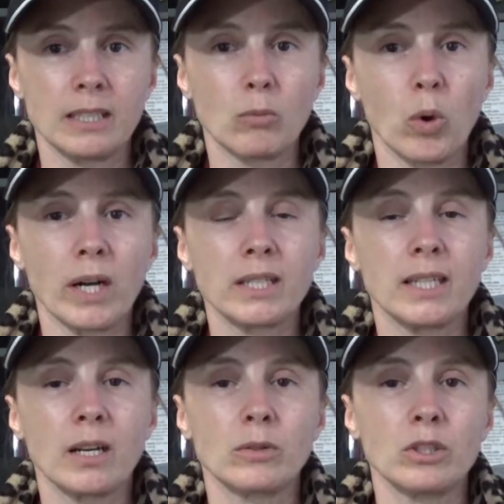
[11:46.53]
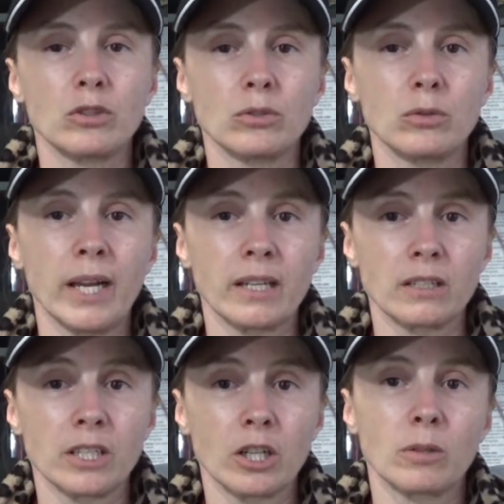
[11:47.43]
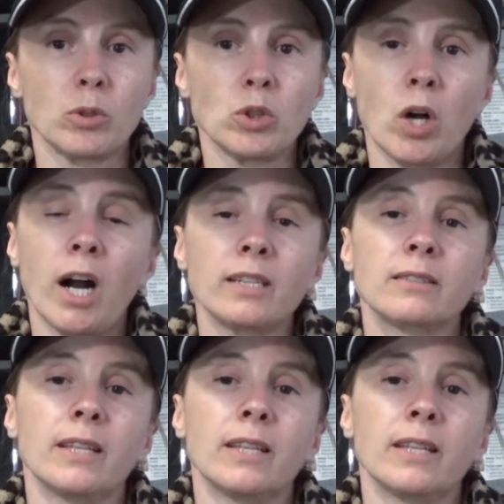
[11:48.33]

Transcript: the Milwaukee County Zoo had a terrible loss,